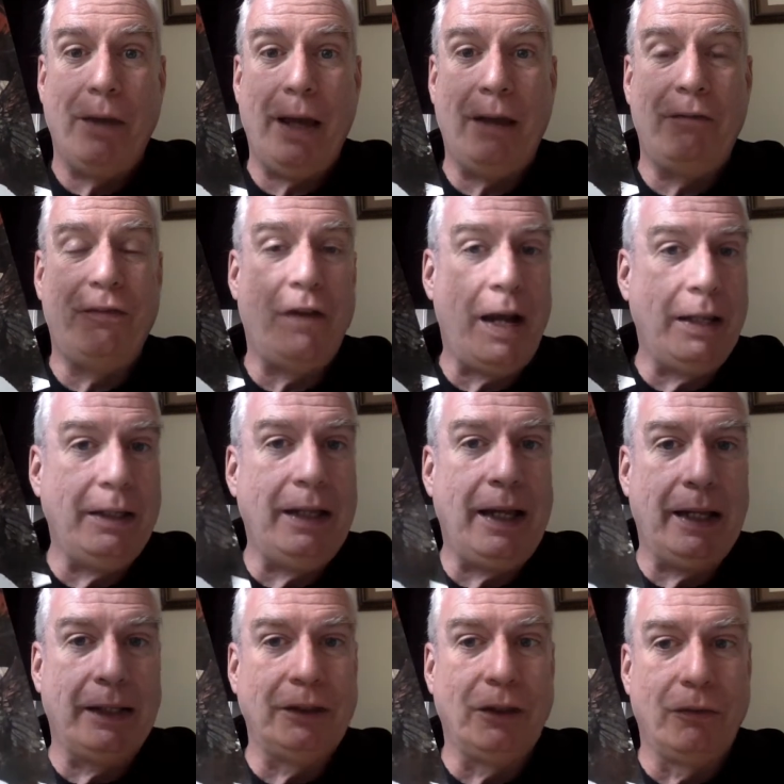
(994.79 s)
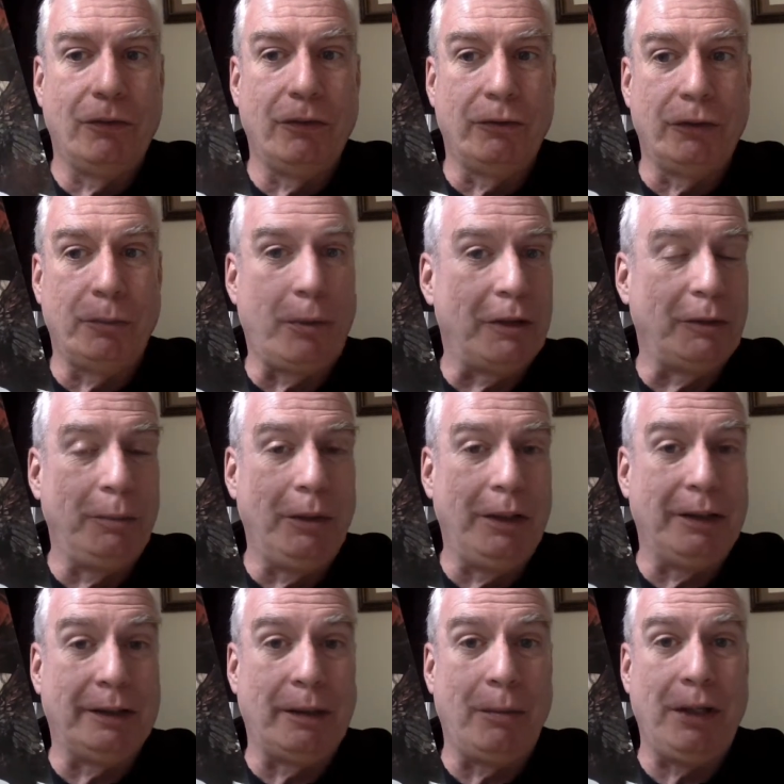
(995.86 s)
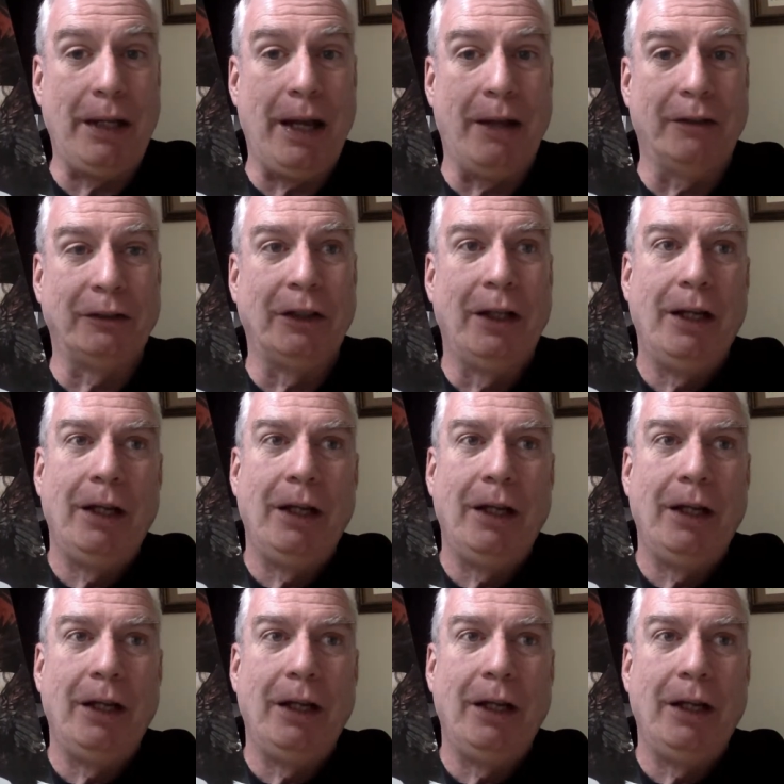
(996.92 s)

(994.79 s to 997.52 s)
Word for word: and finally hands over the responsibility to somebody else,